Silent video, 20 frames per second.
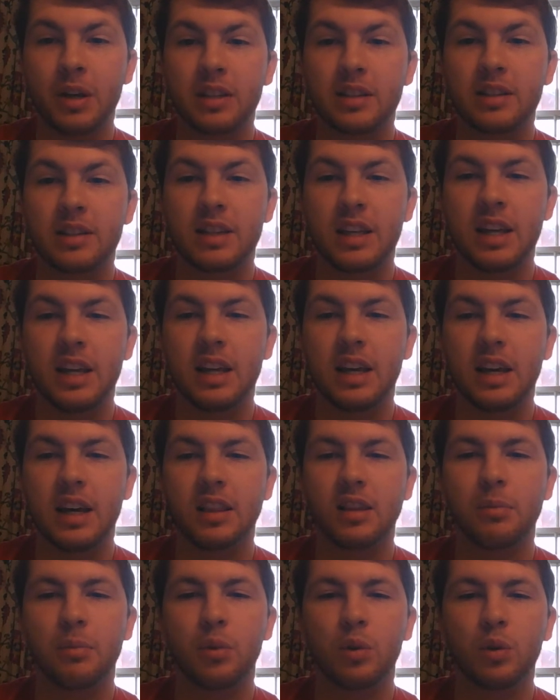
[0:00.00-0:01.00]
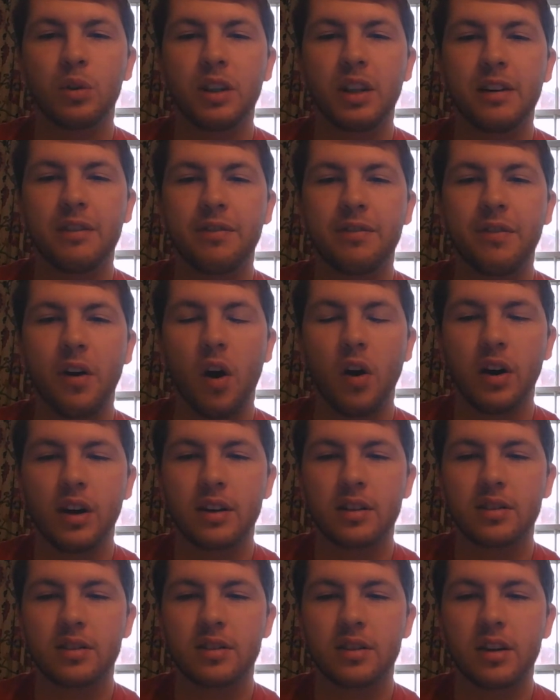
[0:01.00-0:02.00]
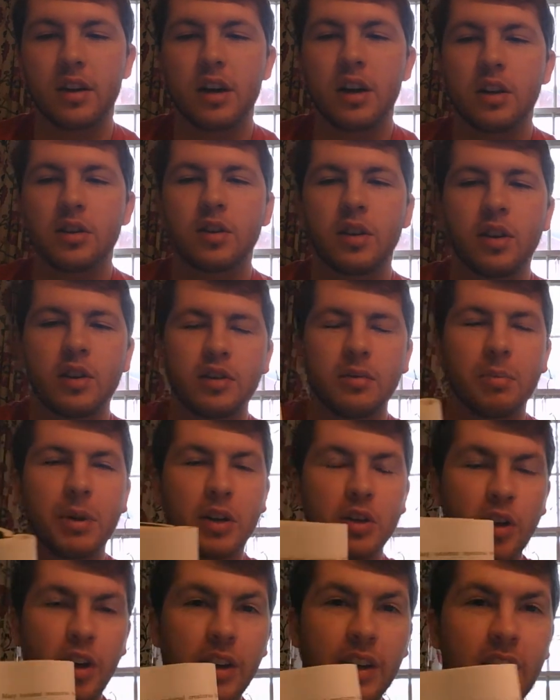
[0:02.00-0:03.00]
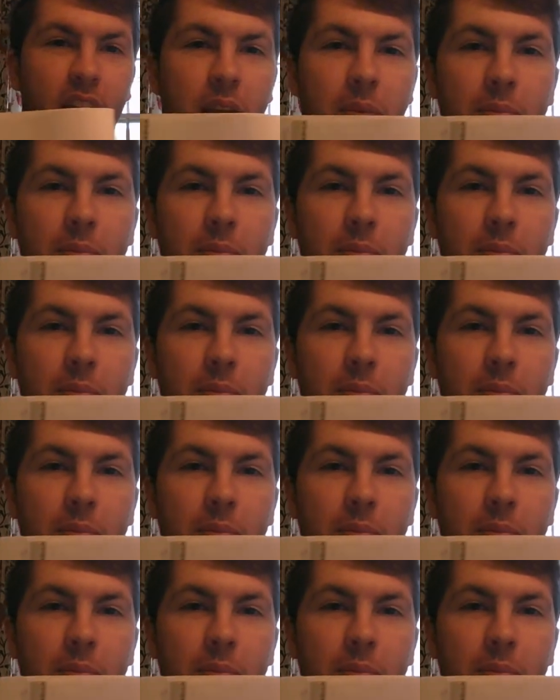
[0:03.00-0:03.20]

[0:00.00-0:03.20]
see in the moonlit forest. So here's a picture of night